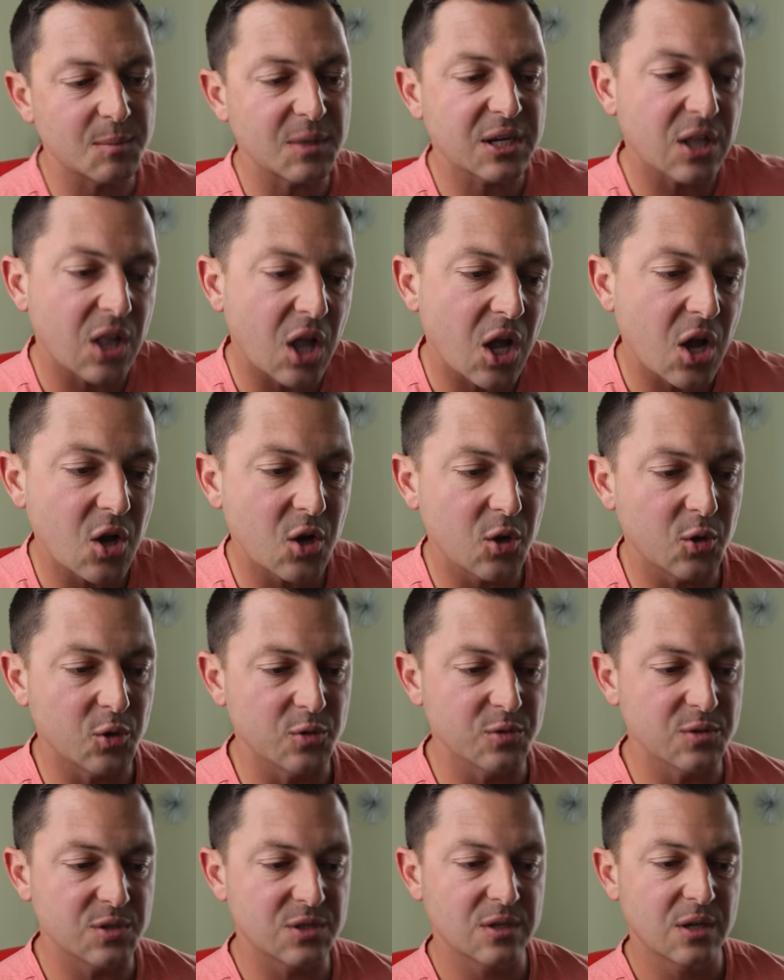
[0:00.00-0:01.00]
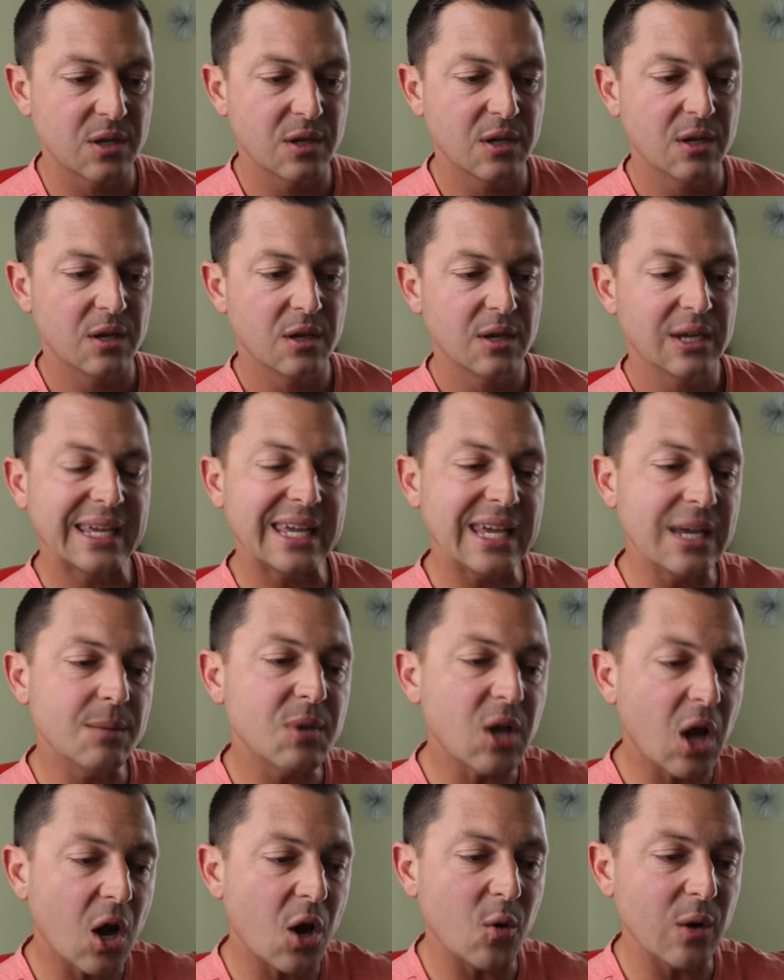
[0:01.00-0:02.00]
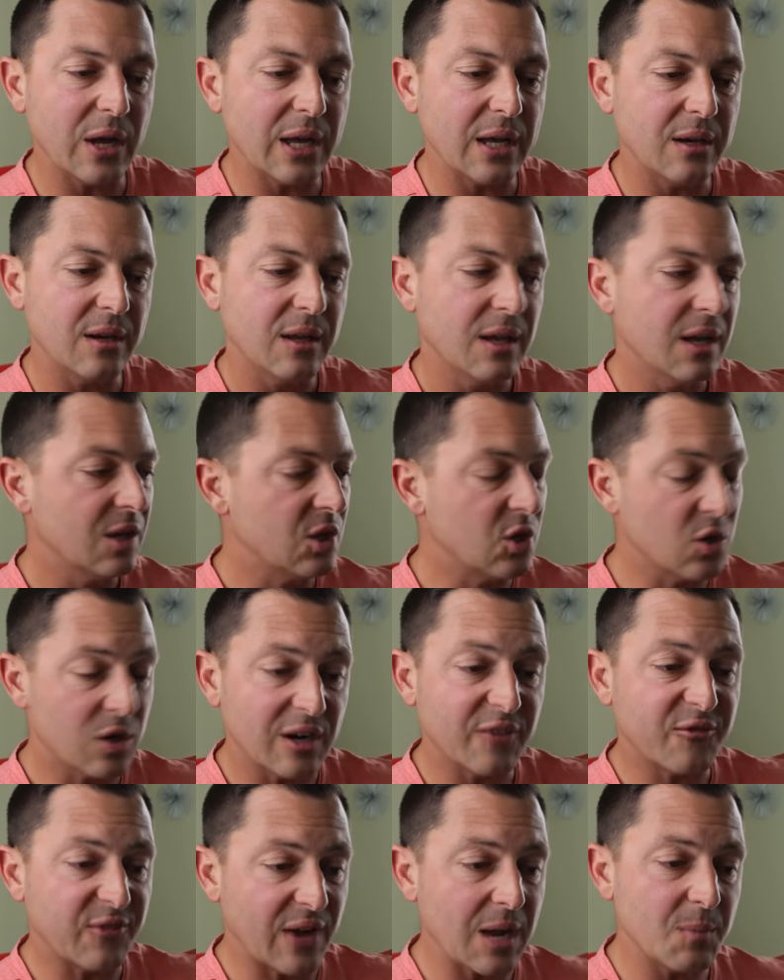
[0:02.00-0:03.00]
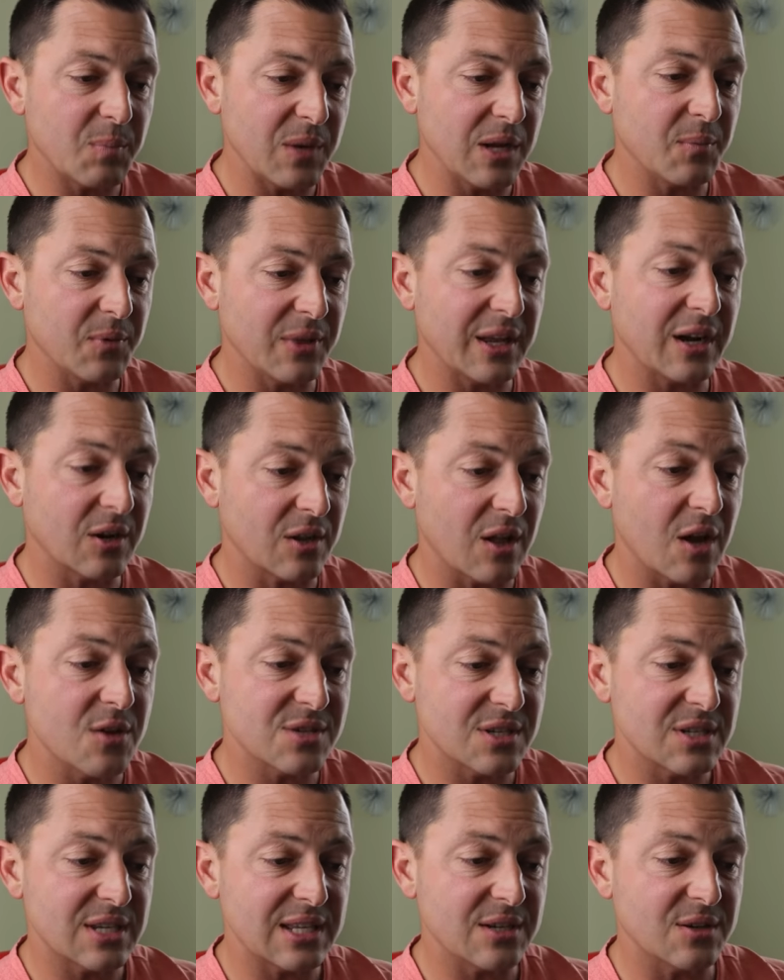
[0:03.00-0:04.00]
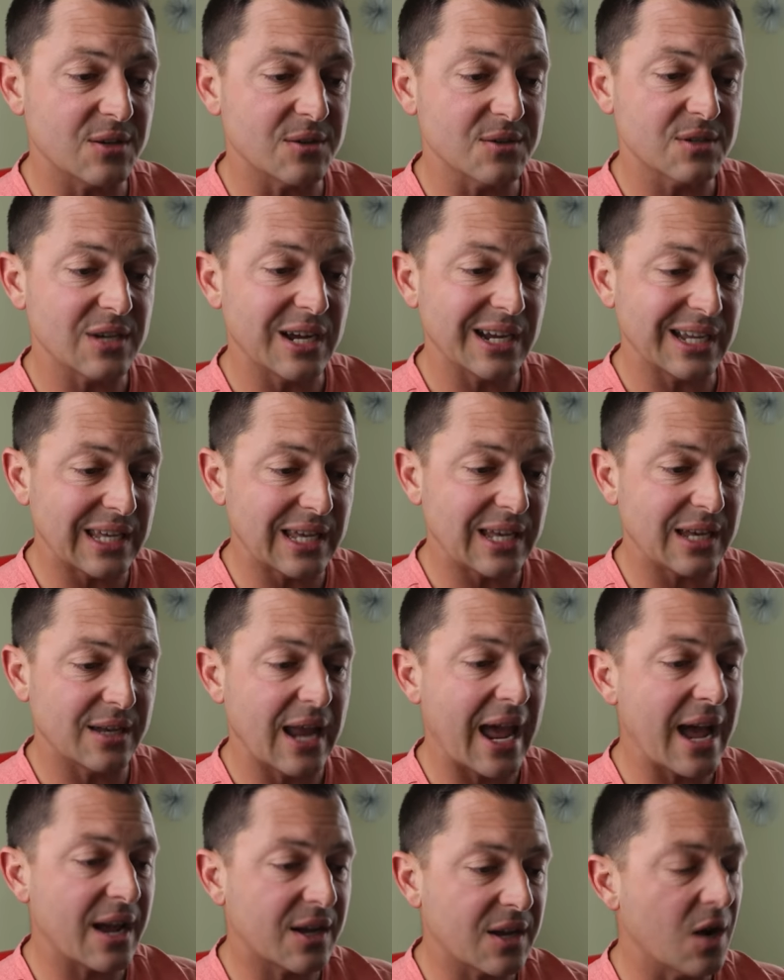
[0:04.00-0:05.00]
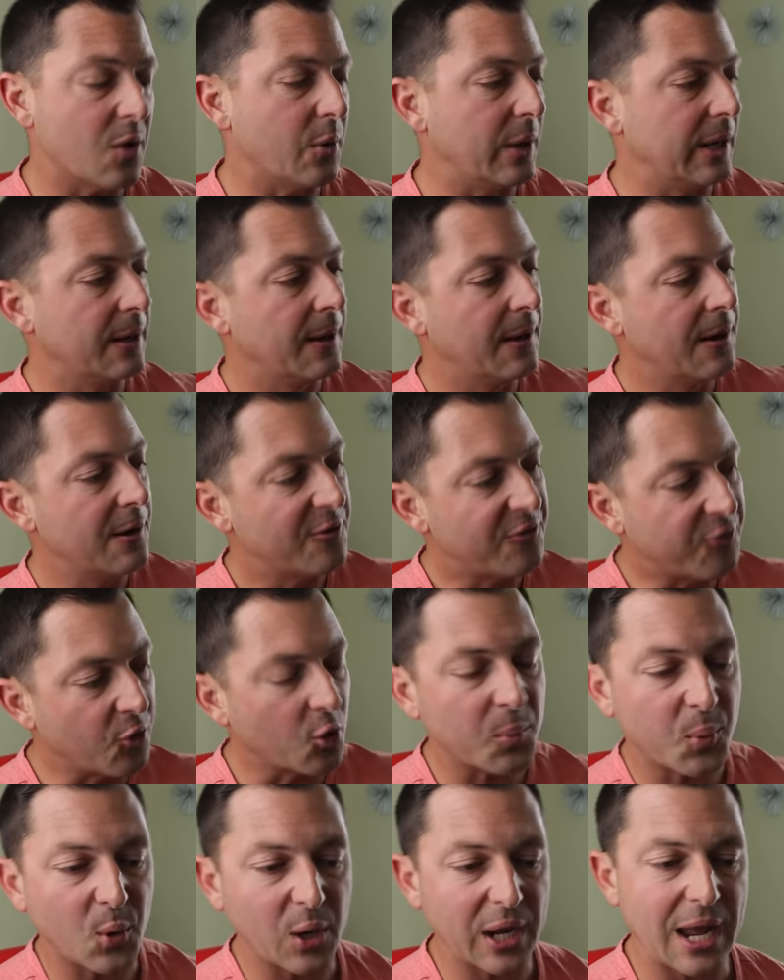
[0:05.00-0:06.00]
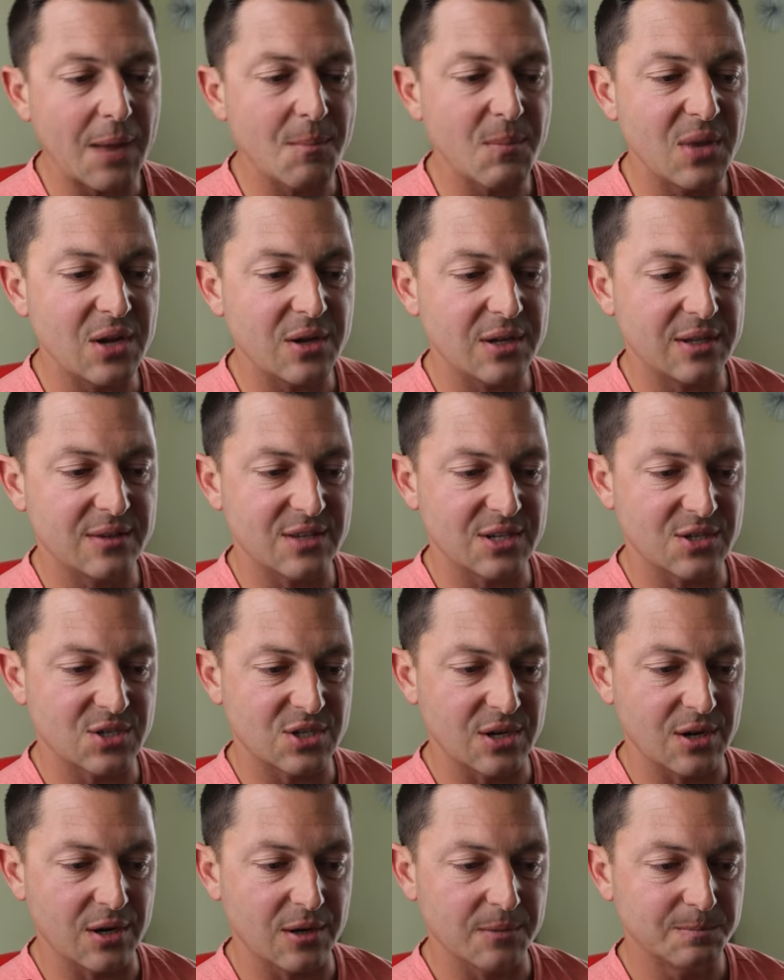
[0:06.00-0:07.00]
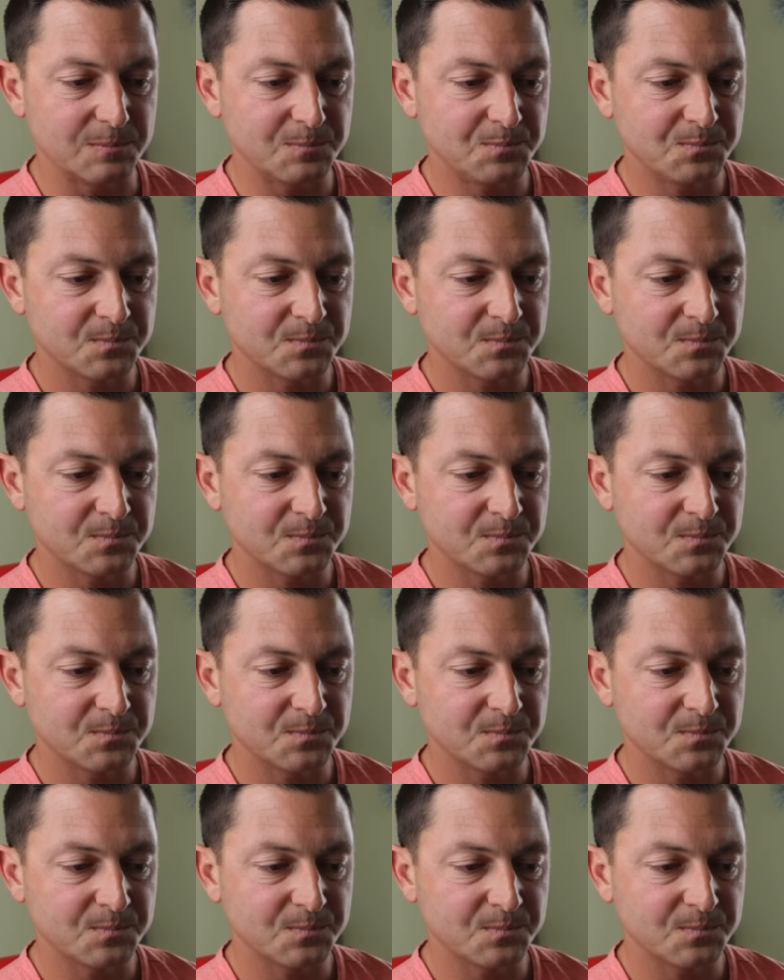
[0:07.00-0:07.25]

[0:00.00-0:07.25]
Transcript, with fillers: them to close. Keep going. You're going to find people that are closing deals. Again, echoing 4.8 million this year.